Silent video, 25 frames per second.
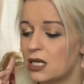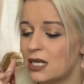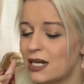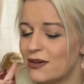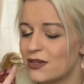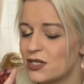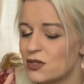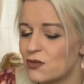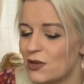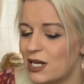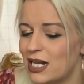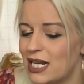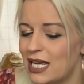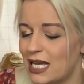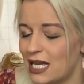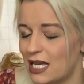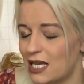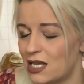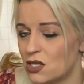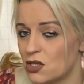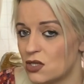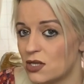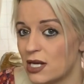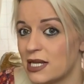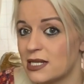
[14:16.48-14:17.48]
Now it's really
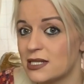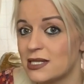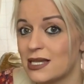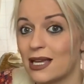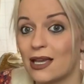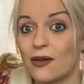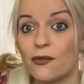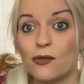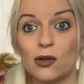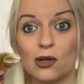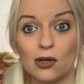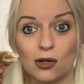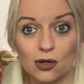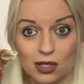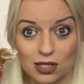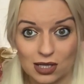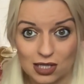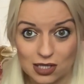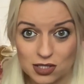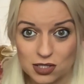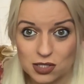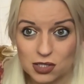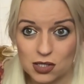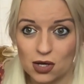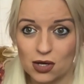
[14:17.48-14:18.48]
interesting if we look at
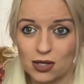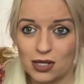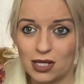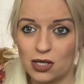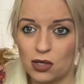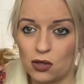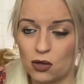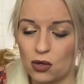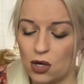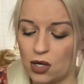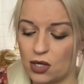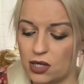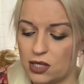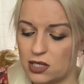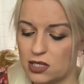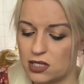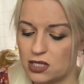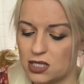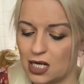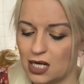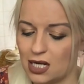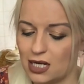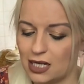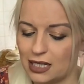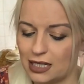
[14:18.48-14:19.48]
that song that you got at the
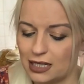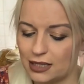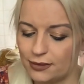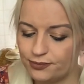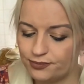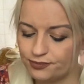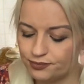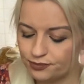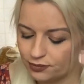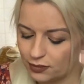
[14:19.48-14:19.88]
start,